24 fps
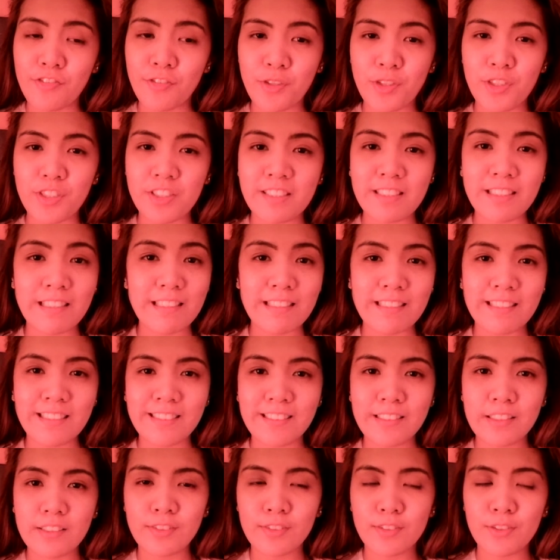14,
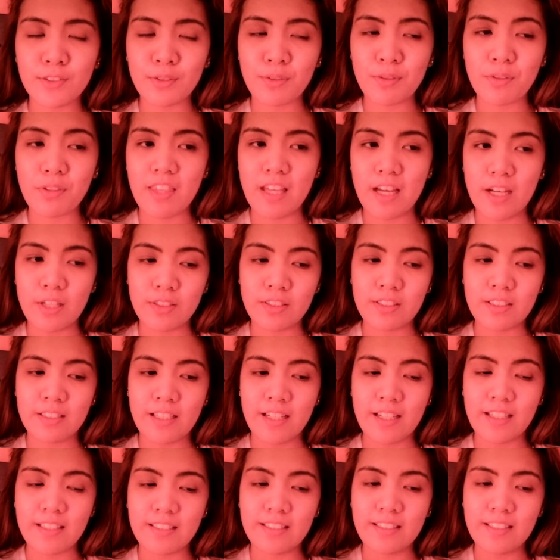
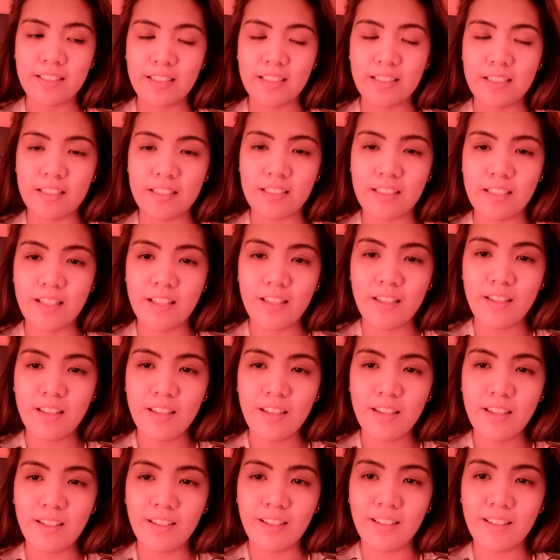2019,
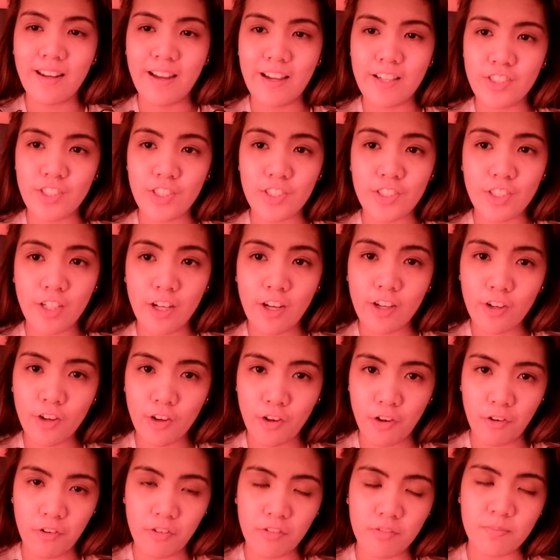and I just got
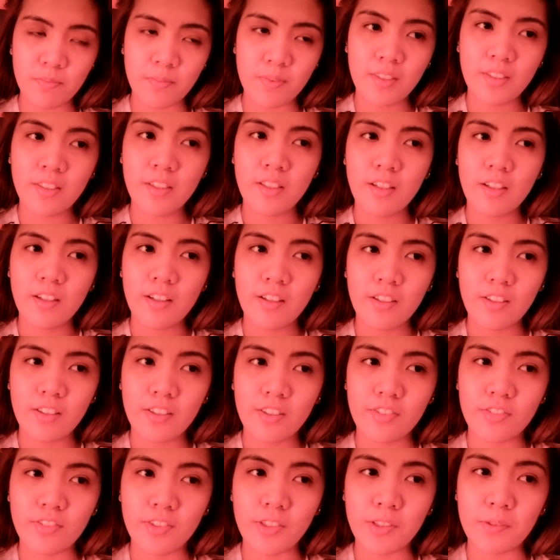home
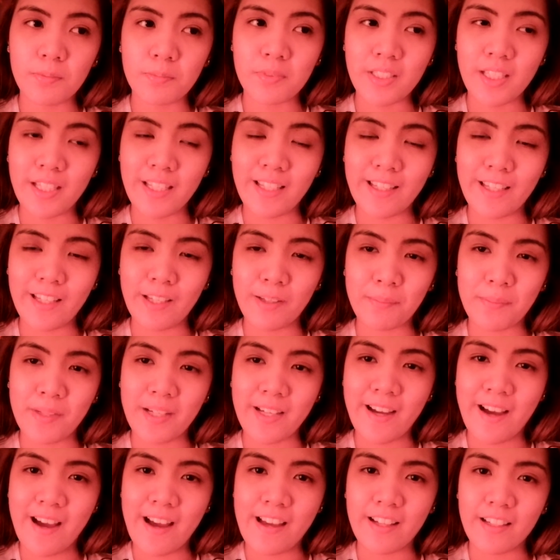from taking my
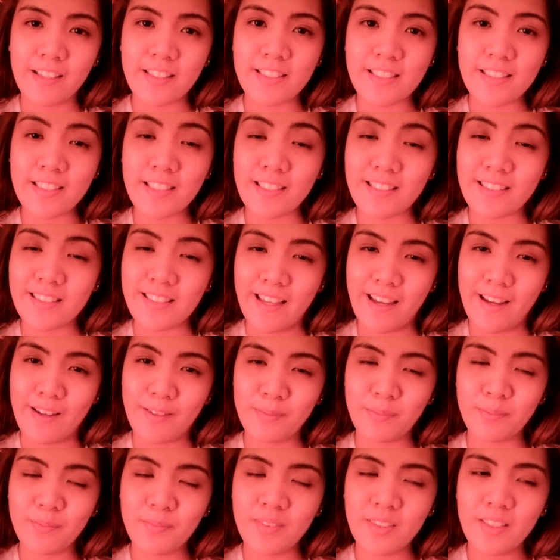IELTS exam.
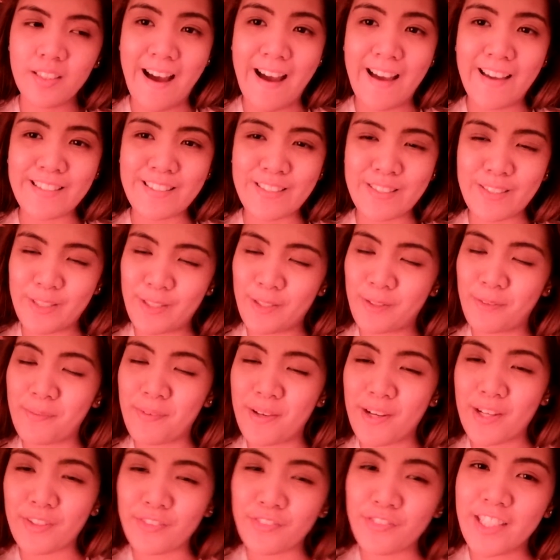I took
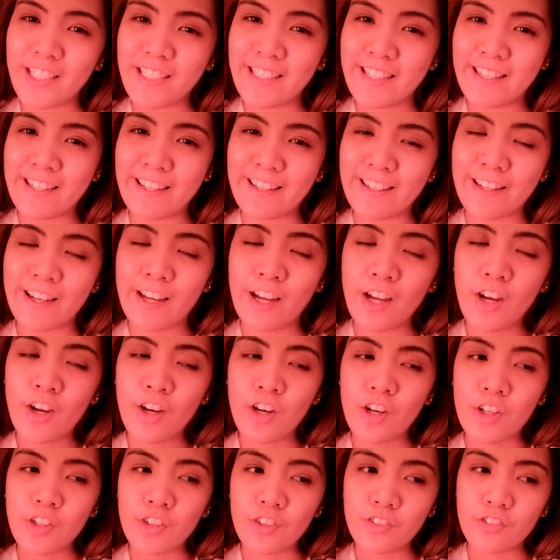my reading,
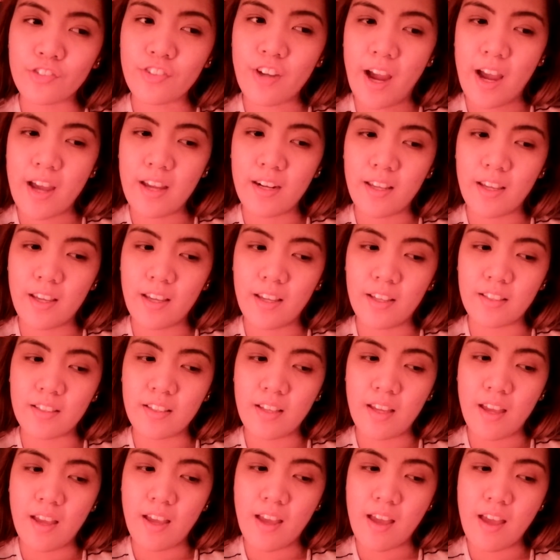
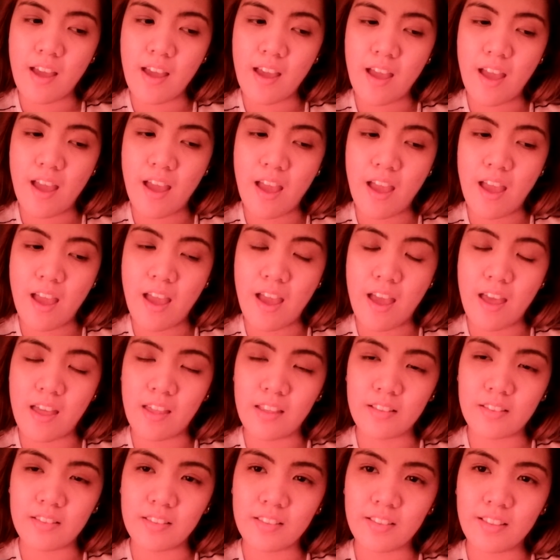writing,
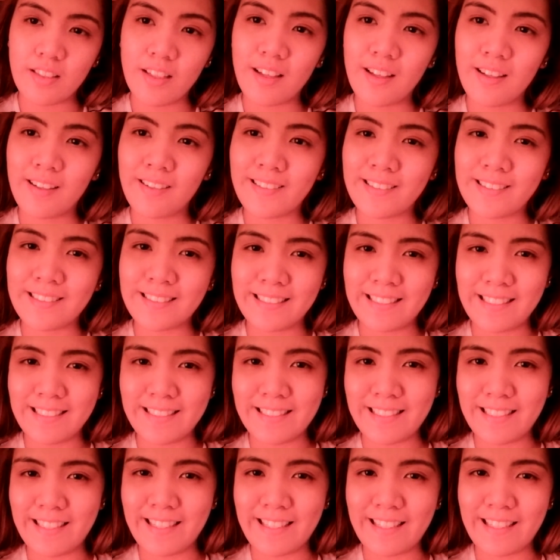and
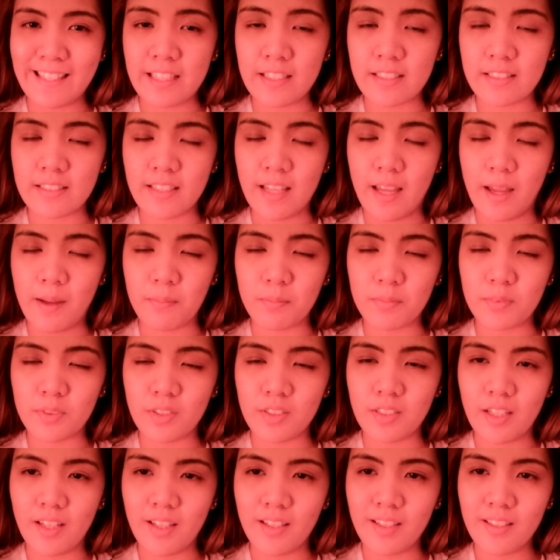listening exam
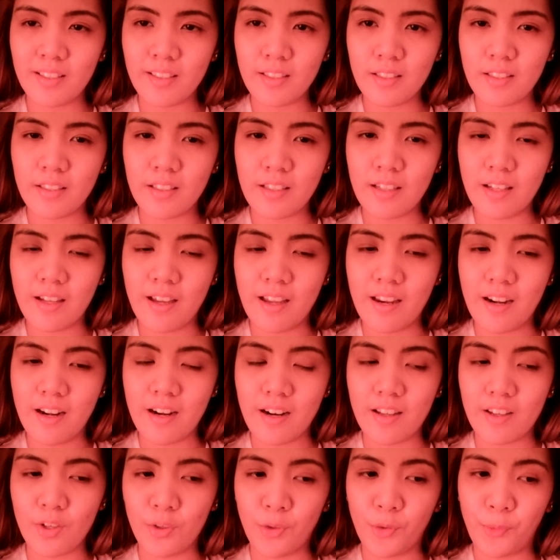today, and
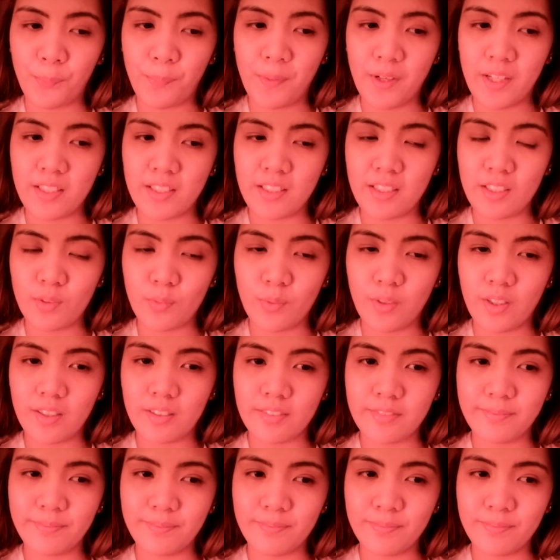I hope I did well.